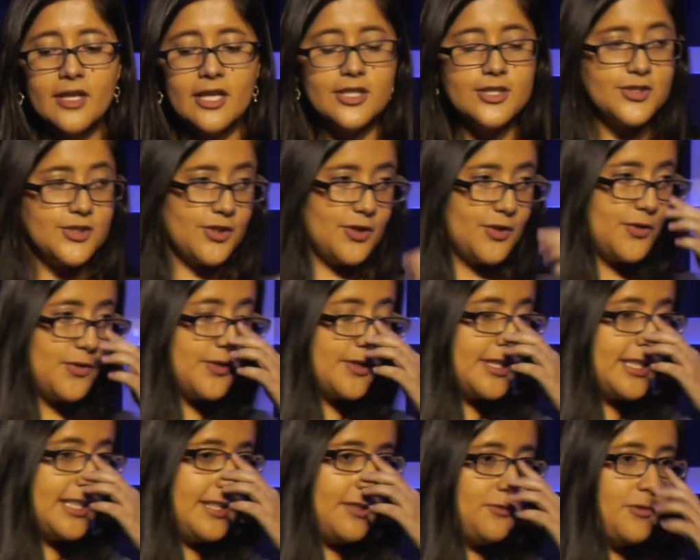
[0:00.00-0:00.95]
So
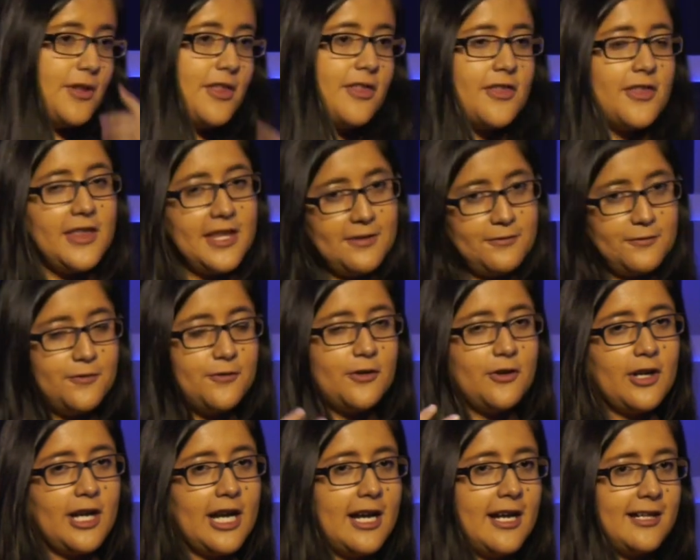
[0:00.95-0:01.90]
if we think
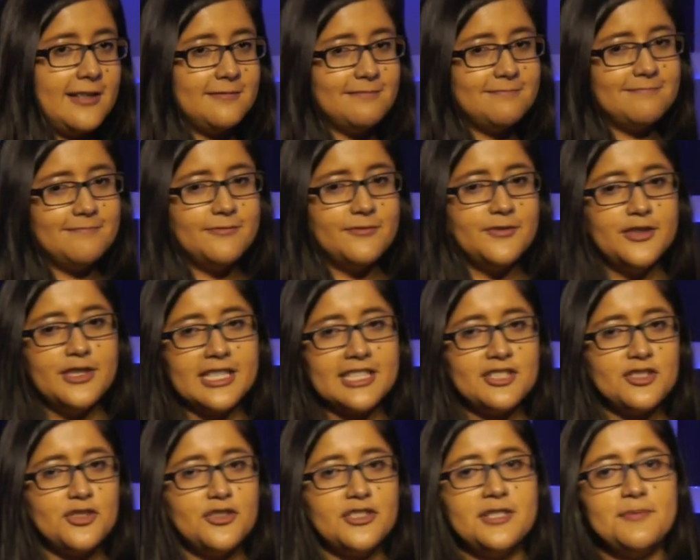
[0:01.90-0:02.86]
from a
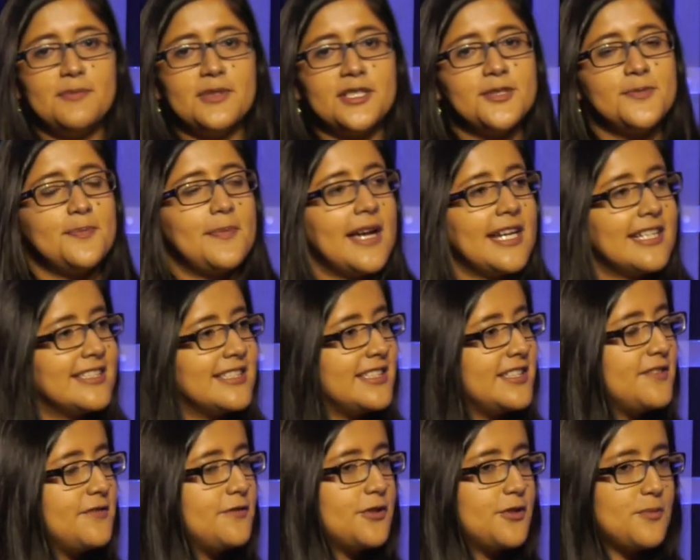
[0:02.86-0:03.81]
directory
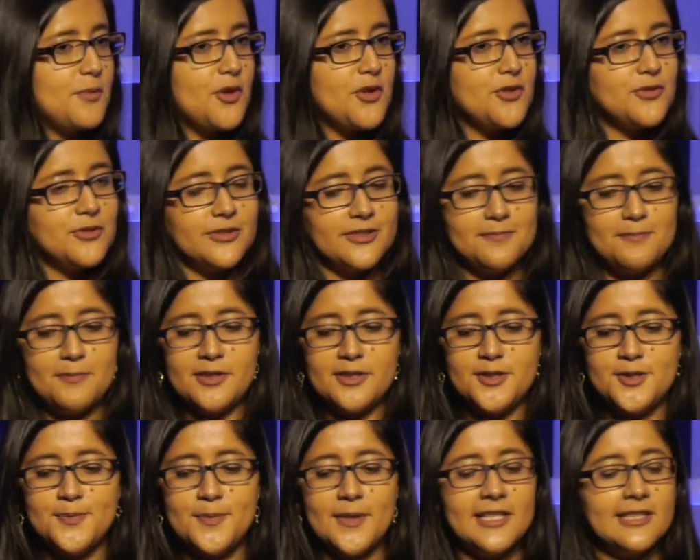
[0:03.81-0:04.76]
perspective or module
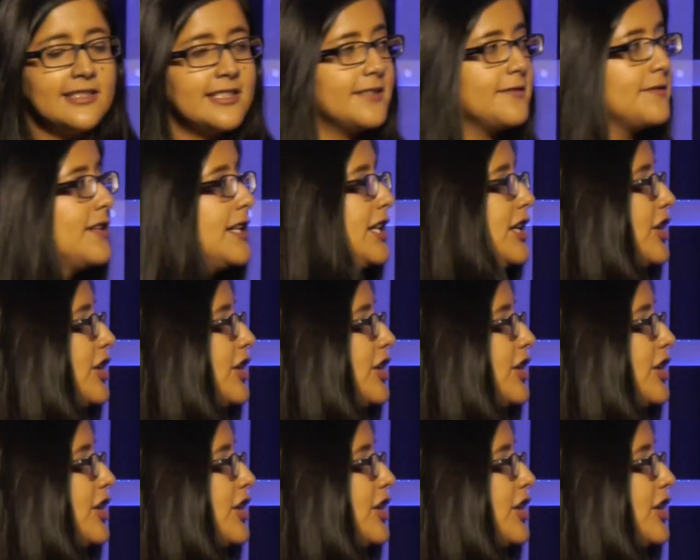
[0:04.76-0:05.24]
perspective,